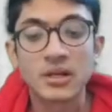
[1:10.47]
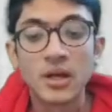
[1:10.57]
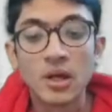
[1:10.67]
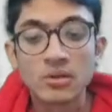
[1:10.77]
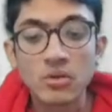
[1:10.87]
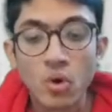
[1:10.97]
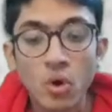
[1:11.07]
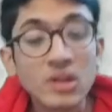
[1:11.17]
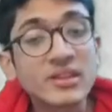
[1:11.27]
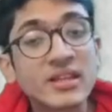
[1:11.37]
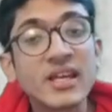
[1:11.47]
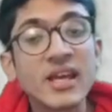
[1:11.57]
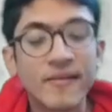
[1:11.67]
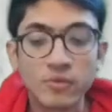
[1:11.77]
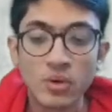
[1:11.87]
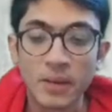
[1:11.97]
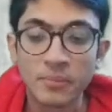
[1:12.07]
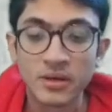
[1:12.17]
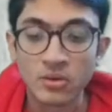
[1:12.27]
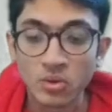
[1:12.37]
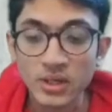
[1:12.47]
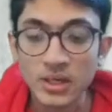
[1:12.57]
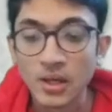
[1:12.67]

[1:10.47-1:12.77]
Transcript: So all three have to happen. Okay.